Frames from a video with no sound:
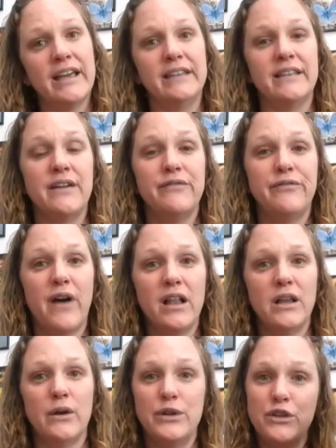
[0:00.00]
they
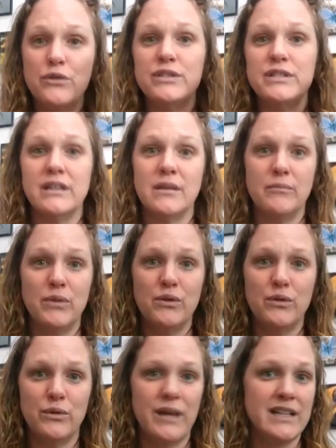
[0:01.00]
follow using the
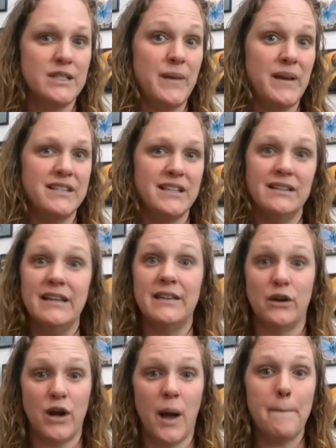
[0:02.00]
moon as basically their
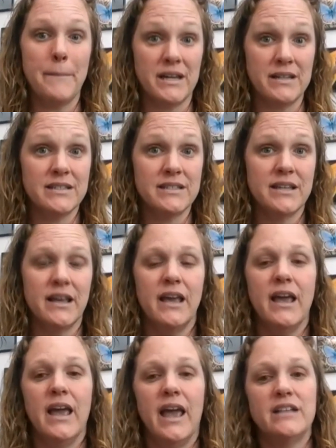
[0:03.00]
compass.
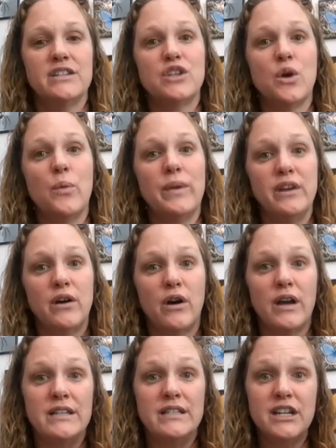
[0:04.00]
And so when there are
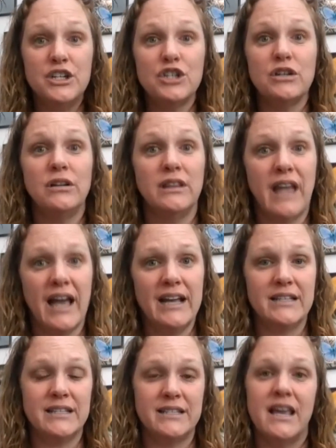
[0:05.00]
additional
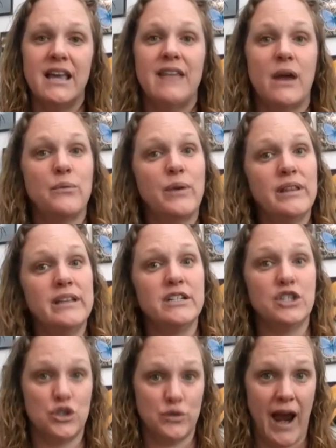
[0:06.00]
lights that really
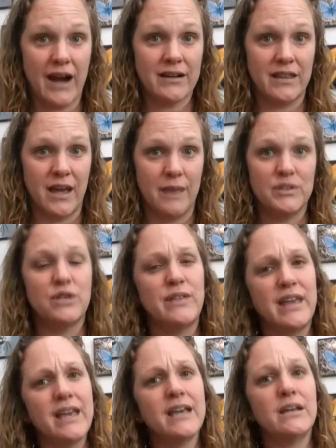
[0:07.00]
distract them, so they
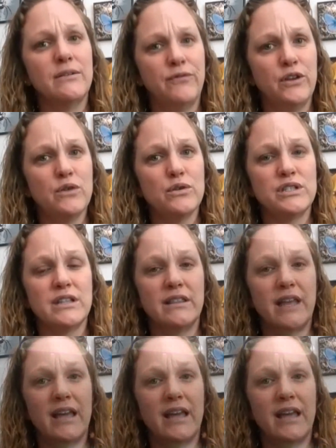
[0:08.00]
get confused and they